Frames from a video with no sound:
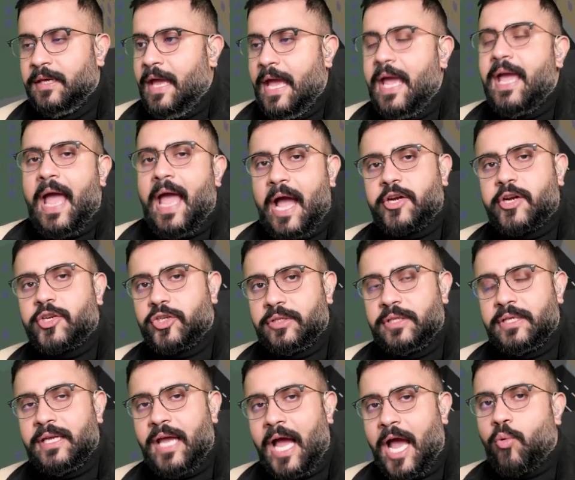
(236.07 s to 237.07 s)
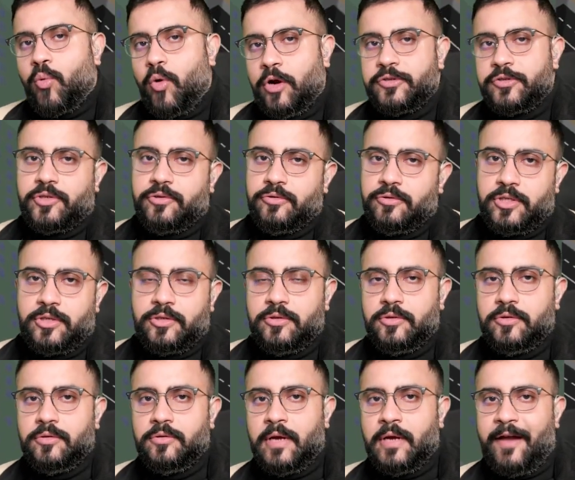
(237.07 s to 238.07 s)
hey, actually, I want you
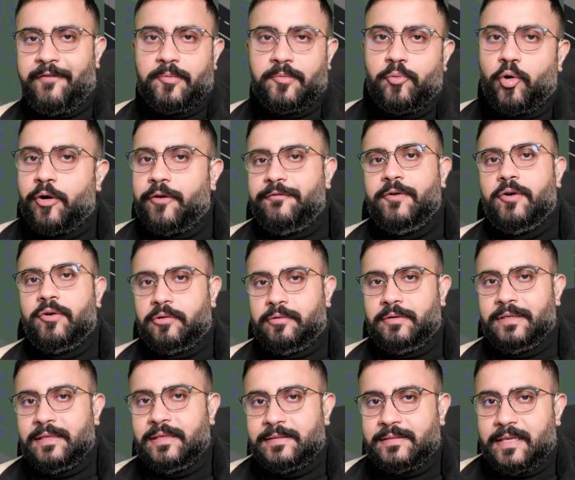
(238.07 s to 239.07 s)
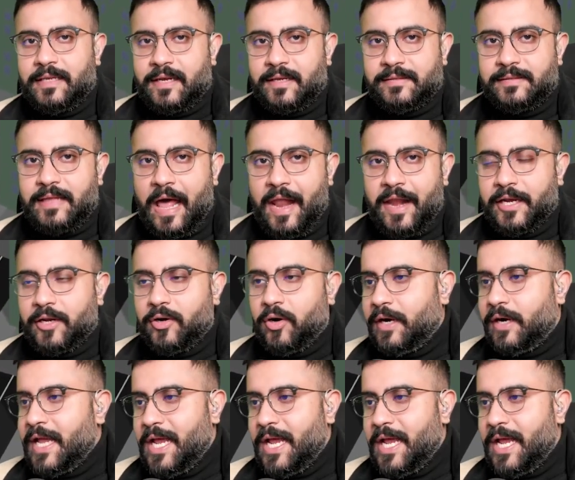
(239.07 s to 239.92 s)
to have a more photorealistic aesthetic, or